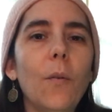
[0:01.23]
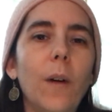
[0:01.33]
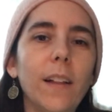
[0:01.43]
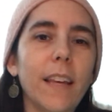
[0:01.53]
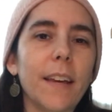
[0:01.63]

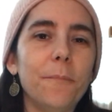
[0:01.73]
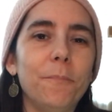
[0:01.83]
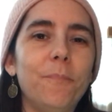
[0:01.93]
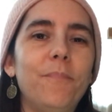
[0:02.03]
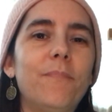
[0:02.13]

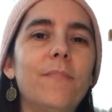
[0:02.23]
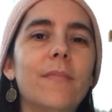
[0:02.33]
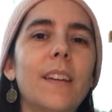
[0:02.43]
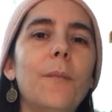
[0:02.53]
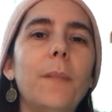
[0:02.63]
Welcome.
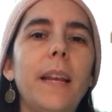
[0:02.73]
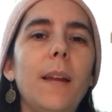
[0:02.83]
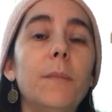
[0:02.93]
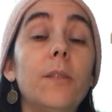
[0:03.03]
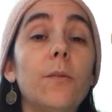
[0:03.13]
My
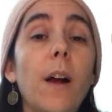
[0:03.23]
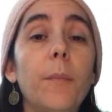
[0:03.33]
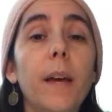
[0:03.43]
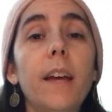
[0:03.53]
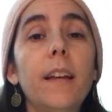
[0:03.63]
name is
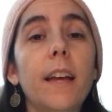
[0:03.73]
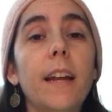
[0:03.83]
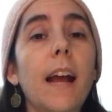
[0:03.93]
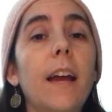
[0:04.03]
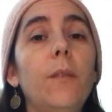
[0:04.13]
Rama,
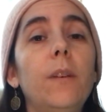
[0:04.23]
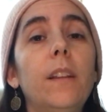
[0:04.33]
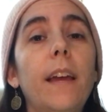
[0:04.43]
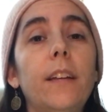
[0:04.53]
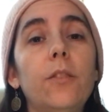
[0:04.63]
and I
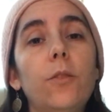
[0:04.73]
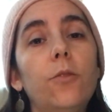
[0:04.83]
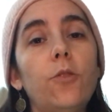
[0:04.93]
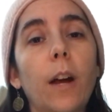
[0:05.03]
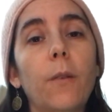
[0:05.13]
would like to
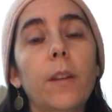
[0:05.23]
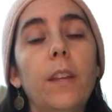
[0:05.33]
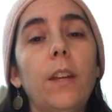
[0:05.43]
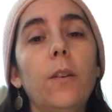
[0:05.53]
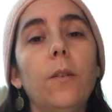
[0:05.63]
share
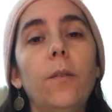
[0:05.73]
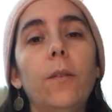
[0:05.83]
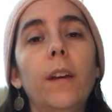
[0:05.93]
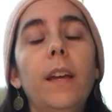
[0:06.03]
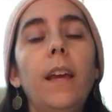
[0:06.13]
with you
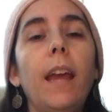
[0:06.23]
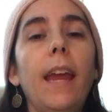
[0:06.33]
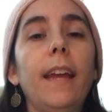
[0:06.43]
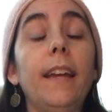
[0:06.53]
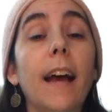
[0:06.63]

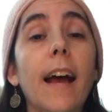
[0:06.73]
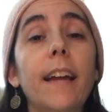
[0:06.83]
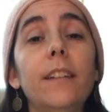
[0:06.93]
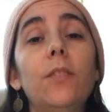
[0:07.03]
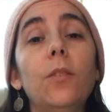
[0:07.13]
a
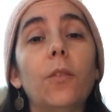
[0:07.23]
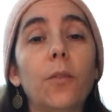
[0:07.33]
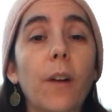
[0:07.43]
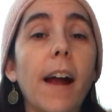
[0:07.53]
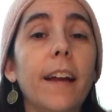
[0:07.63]
guide to
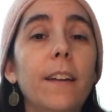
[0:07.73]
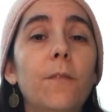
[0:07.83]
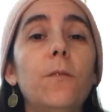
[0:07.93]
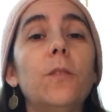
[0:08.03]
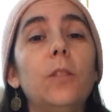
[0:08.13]
thrive
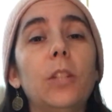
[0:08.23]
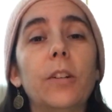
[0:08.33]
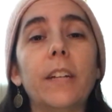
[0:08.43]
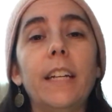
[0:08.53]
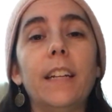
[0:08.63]

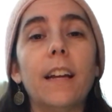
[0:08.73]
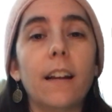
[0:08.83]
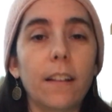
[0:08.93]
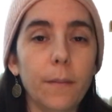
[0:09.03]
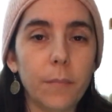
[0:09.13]
during
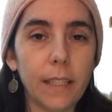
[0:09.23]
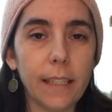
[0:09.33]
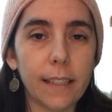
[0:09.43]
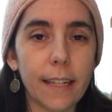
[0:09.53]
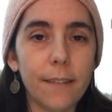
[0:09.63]
eclipse
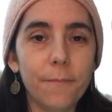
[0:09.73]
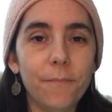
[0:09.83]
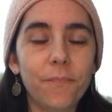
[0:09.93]
season.